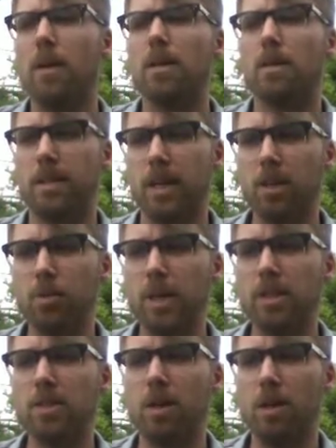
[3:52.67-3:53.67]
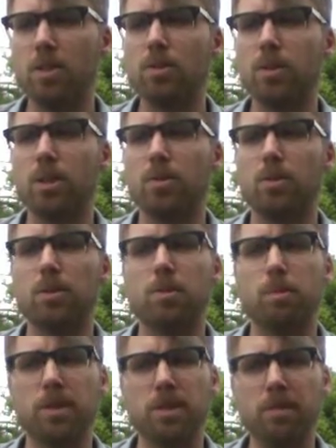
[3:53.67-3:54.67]
The Declaration also includes
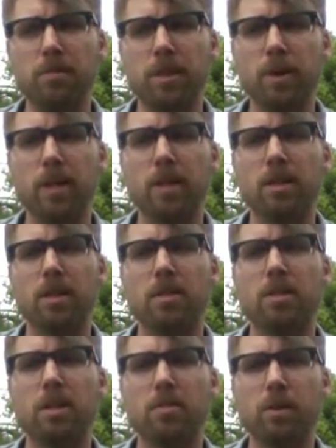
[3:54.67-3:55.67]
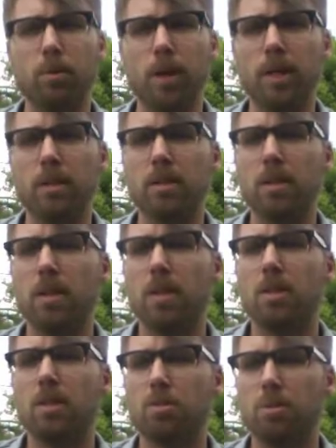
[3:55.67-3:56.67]
specific recognition of the right
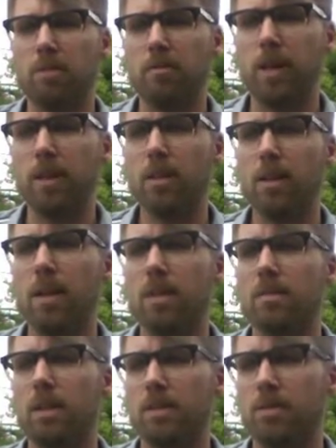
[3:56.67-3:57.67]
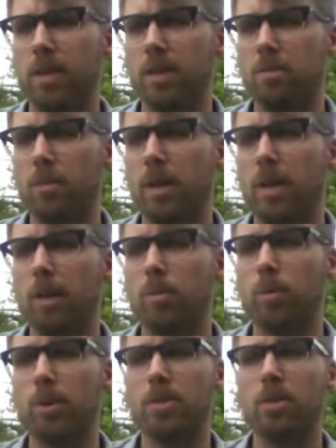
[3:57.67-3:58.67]
to revitalize and transmit
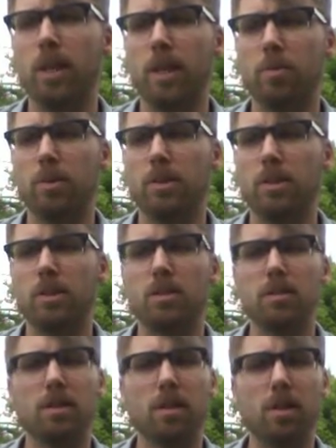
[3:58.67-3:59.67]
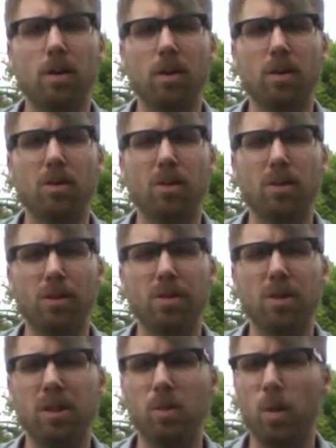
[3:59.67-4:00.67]
Aboriginal languages in Article
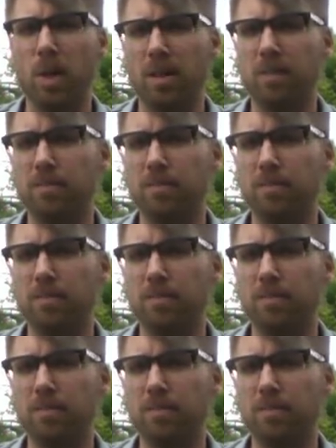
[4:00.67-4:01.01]
13.1,